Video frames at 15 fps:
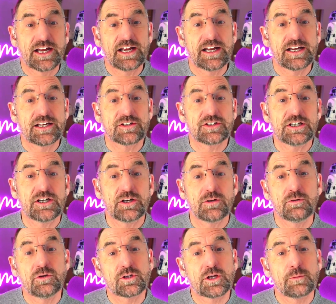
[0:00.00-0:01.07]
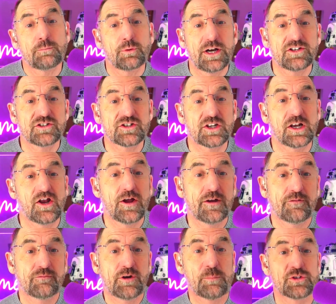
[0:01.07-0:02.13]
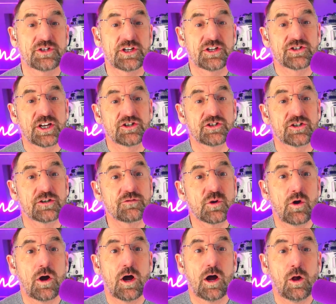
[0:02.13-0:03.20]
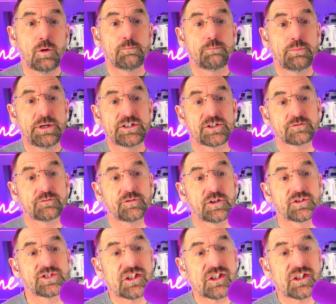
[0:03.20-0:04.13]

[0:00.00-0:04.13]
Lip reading: And, you know, look, a brand is a live representation of your whole business, folks.